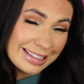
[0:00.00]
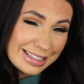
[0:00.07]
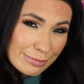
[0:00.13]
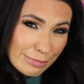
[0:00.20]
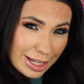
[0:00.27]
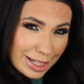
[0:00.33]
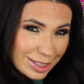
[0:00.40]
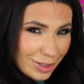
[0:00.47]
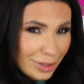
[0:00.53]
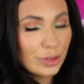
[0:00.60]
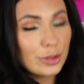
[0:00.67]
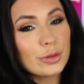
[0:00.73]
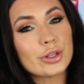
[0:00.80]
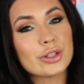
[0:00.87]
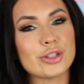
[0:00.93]
depending on
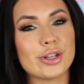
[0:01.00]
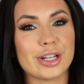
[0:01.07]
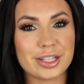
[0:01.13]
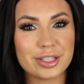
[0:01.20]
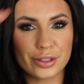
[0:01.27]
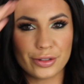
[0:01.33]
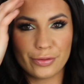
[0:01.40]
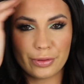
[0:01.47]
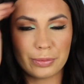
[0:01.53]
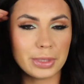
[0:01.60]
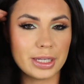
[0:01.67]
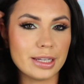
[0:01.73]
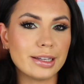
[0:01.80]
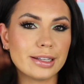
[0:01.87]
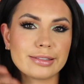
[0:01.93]
who you're talking to. For
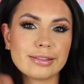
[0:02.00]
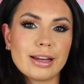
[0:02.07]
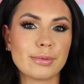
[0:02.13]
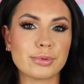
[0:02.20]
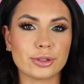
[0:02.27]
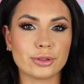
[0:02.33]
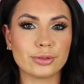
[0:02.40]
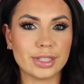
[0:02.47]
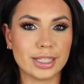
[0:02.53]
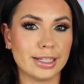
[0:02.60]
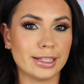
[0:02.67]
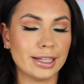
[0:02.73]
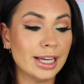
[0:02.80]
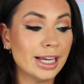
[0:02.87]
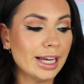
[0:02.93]
me, it's an absolute
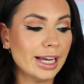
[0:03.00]
need.